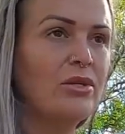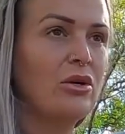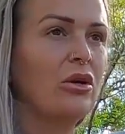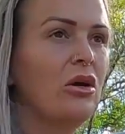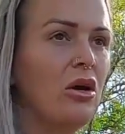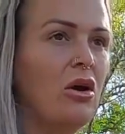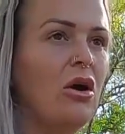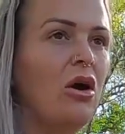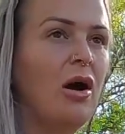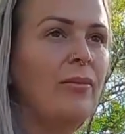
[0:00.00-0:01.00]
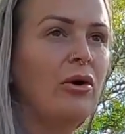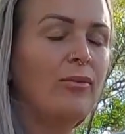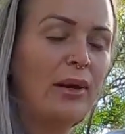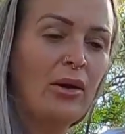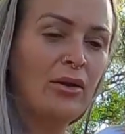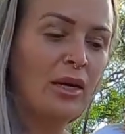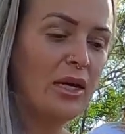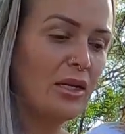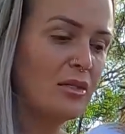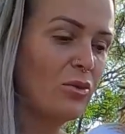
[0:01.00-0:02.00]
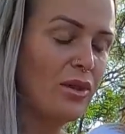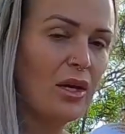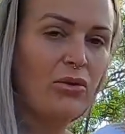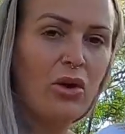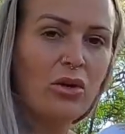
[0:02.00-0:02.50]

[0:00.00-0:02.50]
So I'm not a parent that has withheld